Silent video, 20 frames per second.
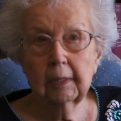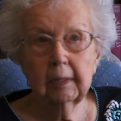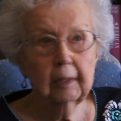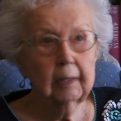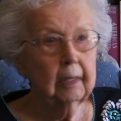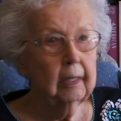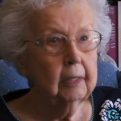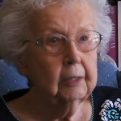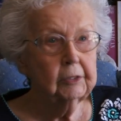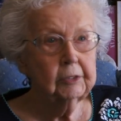I,
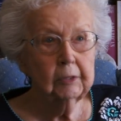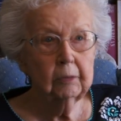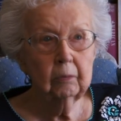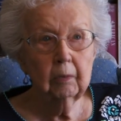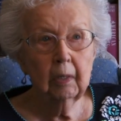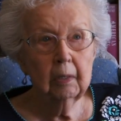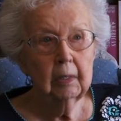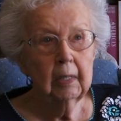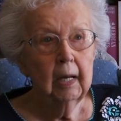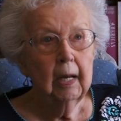gosh, I
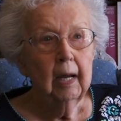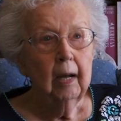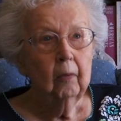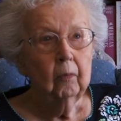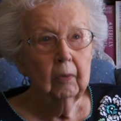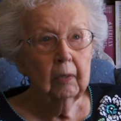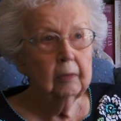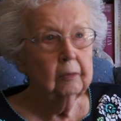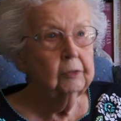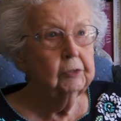went
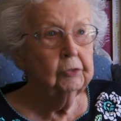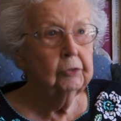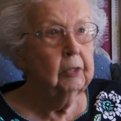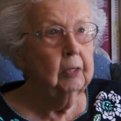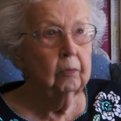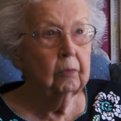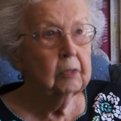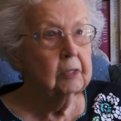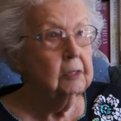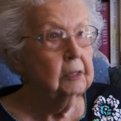when
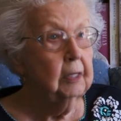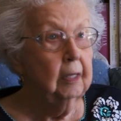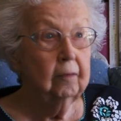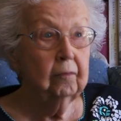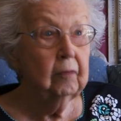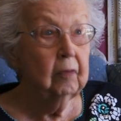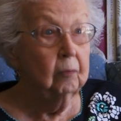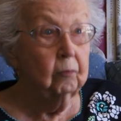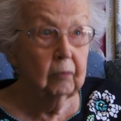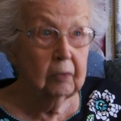Judy was
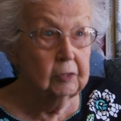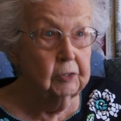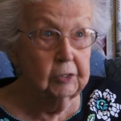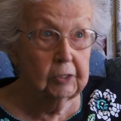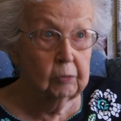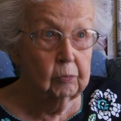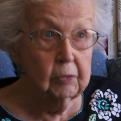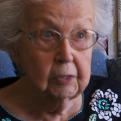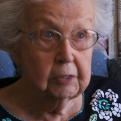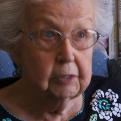even when
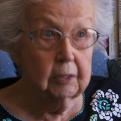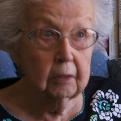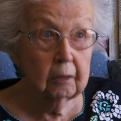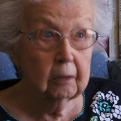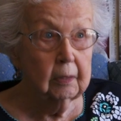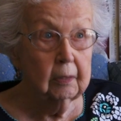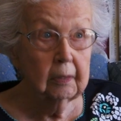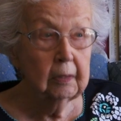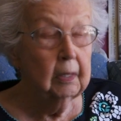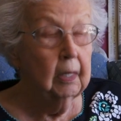she was
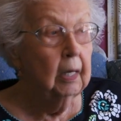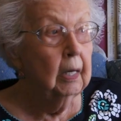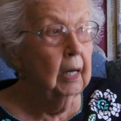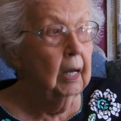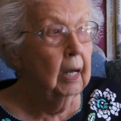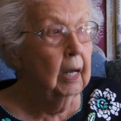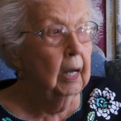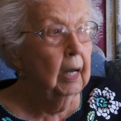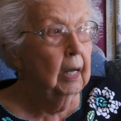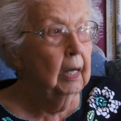still in
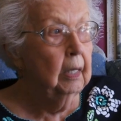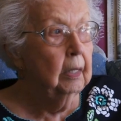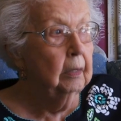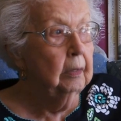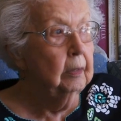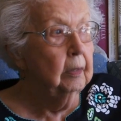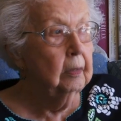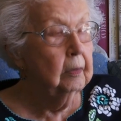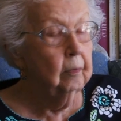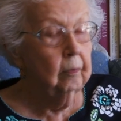
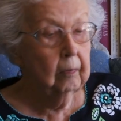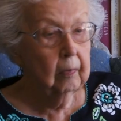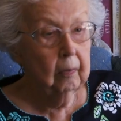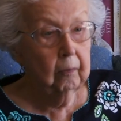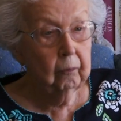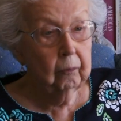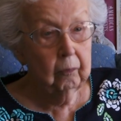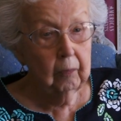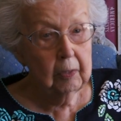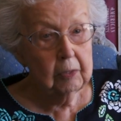in
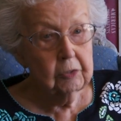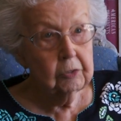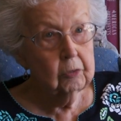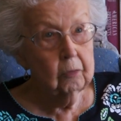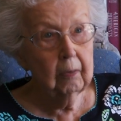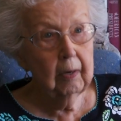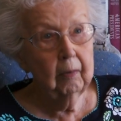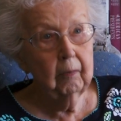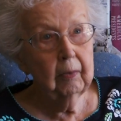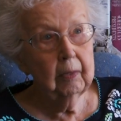
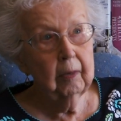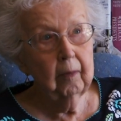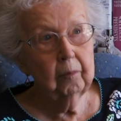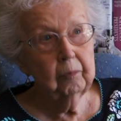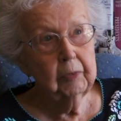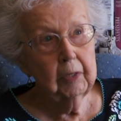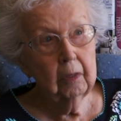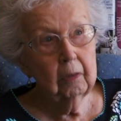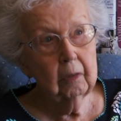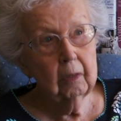Fresno. I went
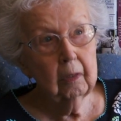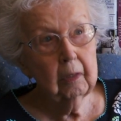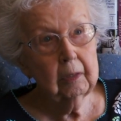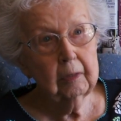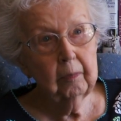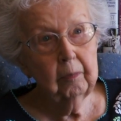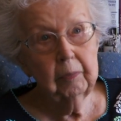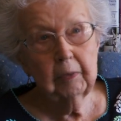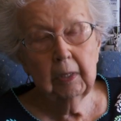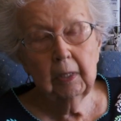up there and
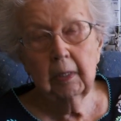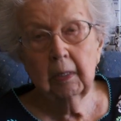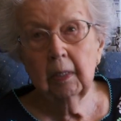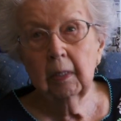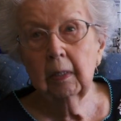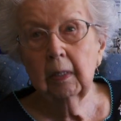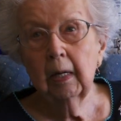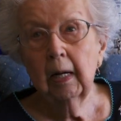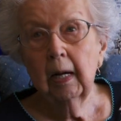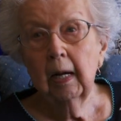looked up
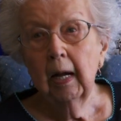there.